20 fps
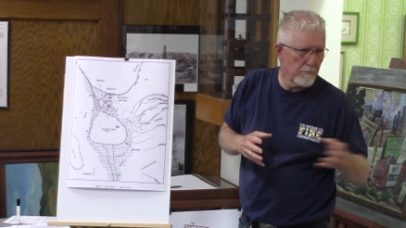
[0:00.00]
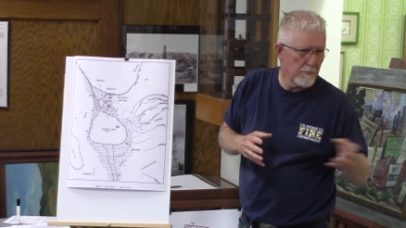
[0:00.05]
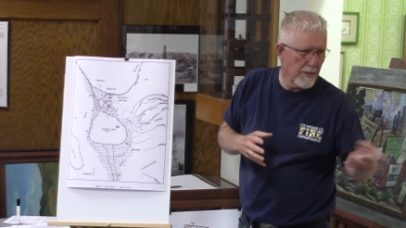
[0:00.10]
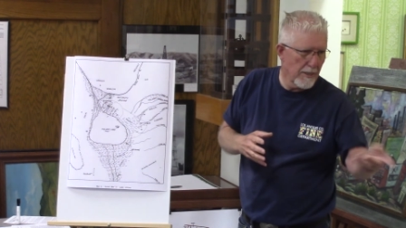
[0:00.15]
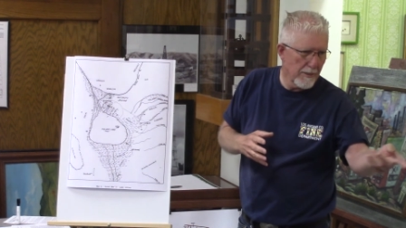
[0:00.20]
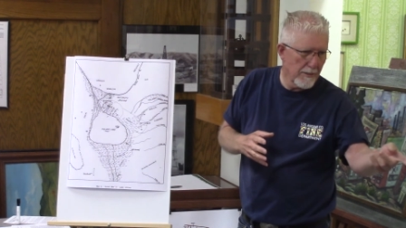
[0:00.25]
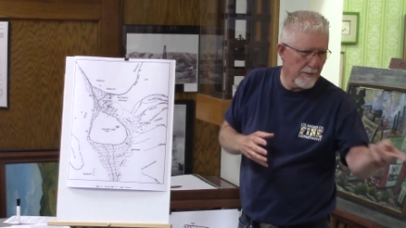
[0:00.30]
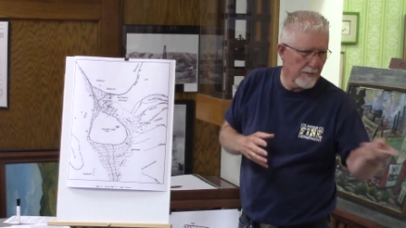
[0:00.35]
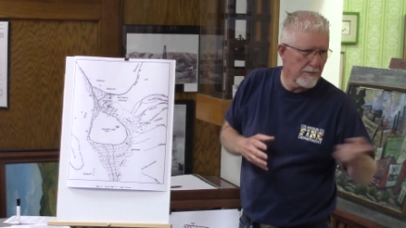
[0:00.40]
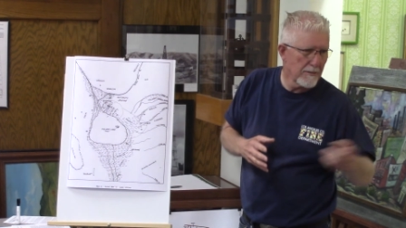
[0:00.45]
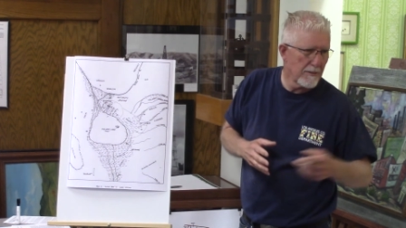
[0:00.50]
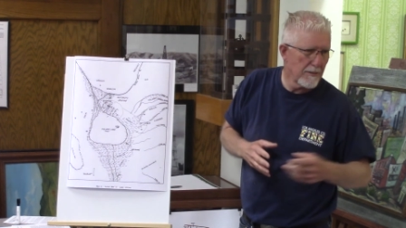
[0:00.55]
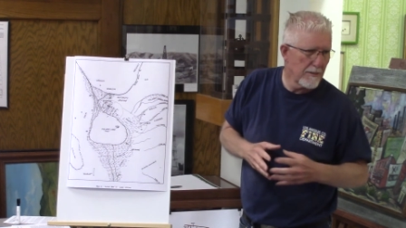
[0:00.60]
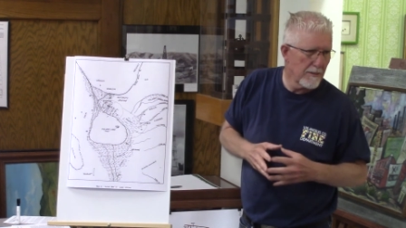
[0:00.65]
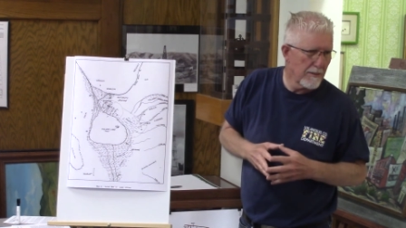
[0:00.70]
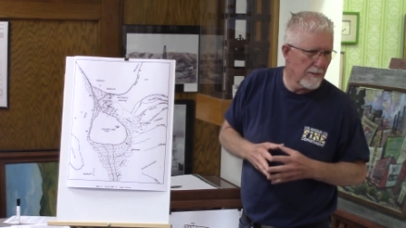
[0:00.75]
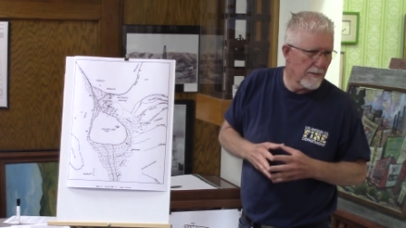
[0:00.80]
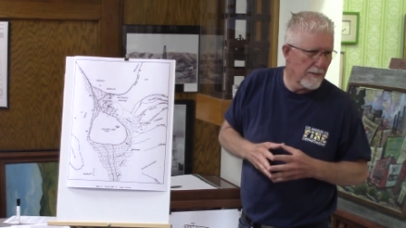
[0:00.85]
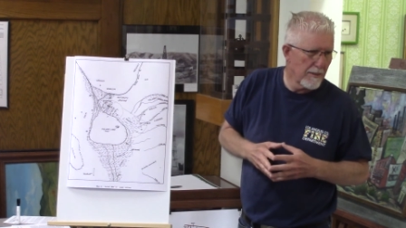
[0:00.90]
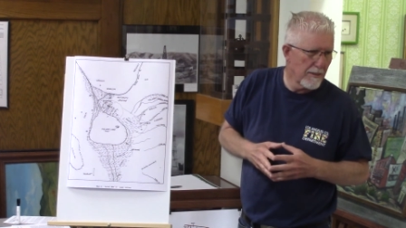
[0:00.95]
Uh,
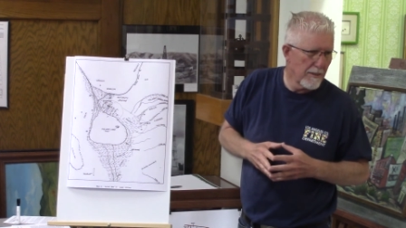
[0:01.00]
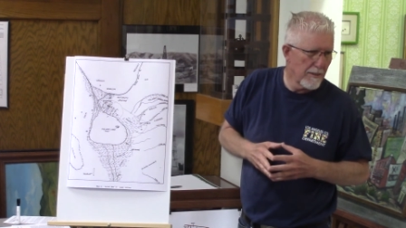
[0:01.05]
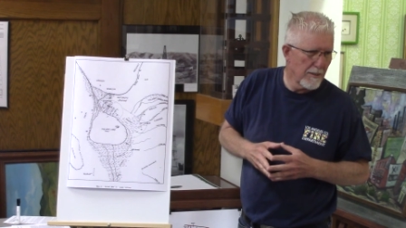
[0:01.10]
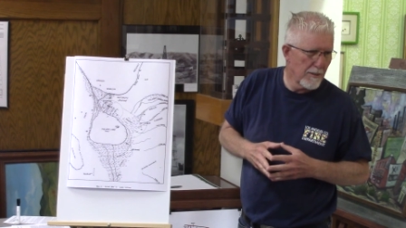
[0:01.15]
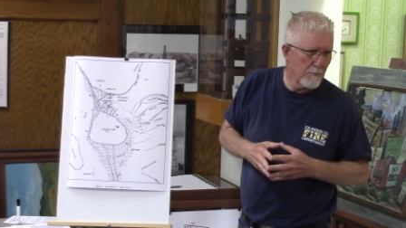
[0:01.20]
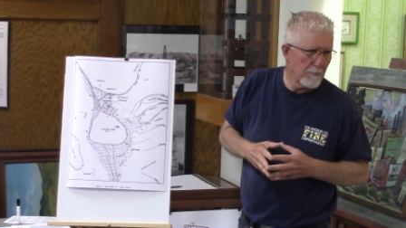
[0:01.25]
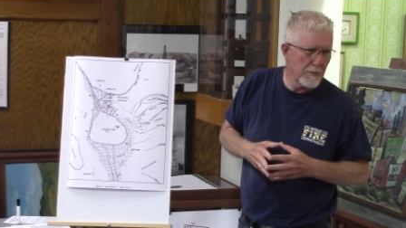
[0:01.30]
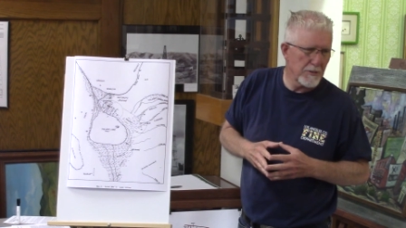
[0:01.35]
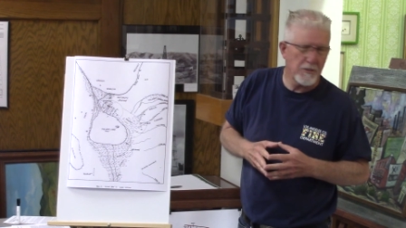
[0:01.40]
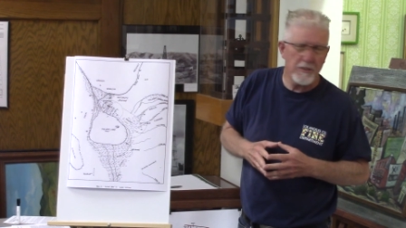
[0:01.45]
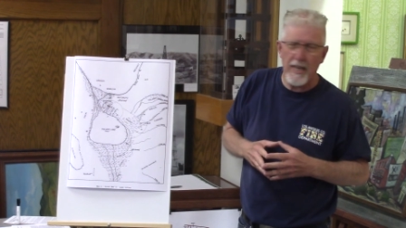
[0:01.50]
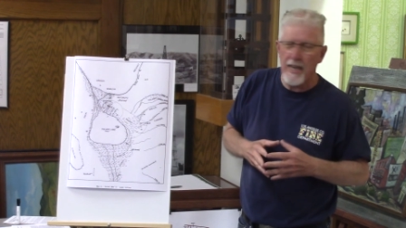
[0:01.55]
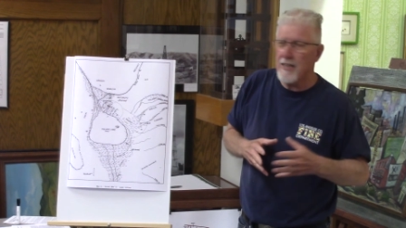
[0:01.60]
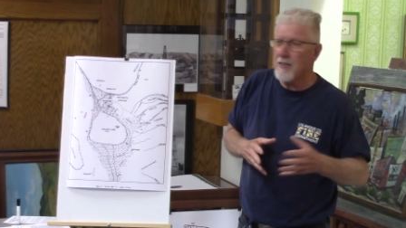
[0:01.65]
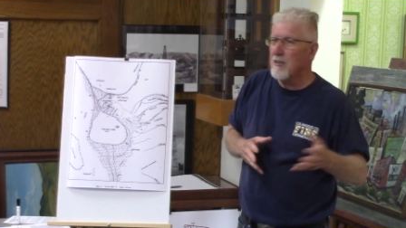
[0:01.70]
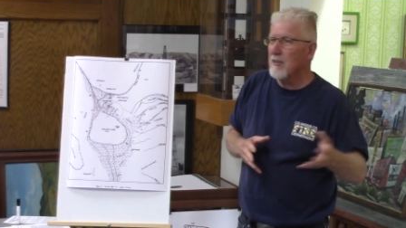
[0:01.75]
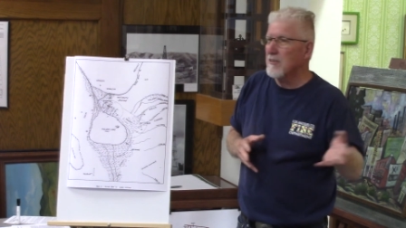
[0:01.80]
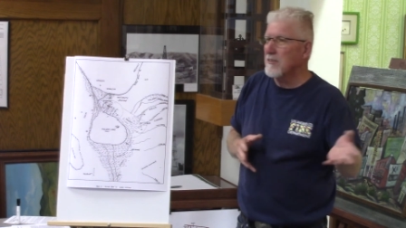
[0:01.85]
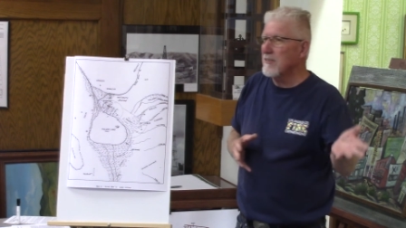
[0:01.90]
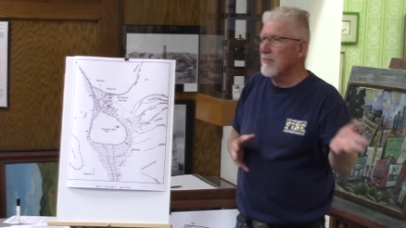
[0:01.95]
Mustanos.
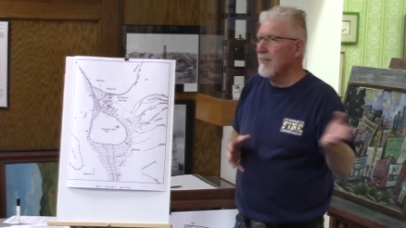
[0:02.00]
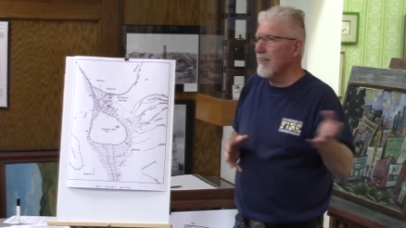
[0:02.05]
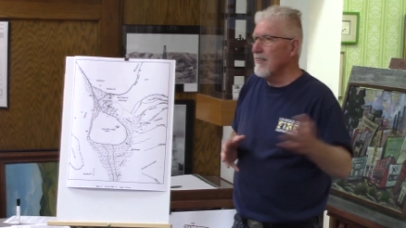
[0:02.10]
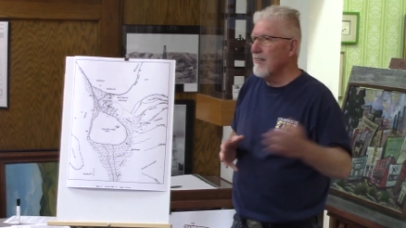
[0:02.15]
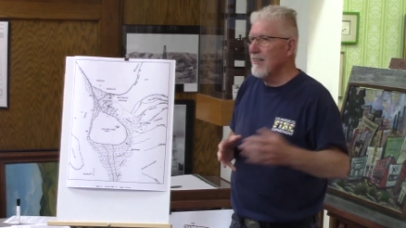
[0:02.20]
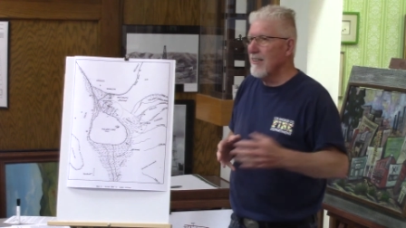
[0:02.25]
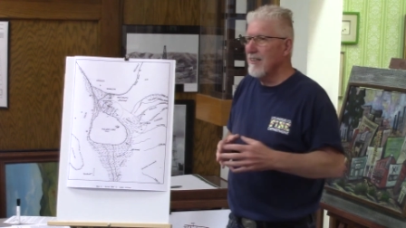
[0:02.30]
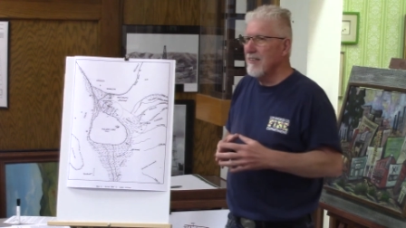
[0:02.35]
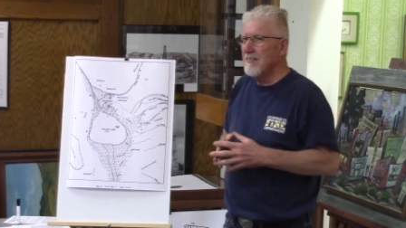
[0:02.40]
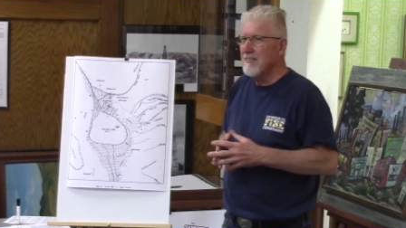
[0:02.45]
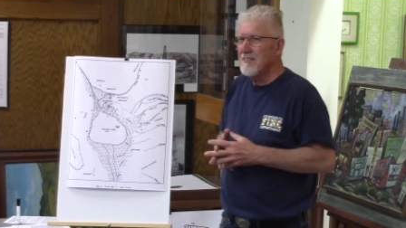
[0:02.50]
Mustanos. Well, there you go.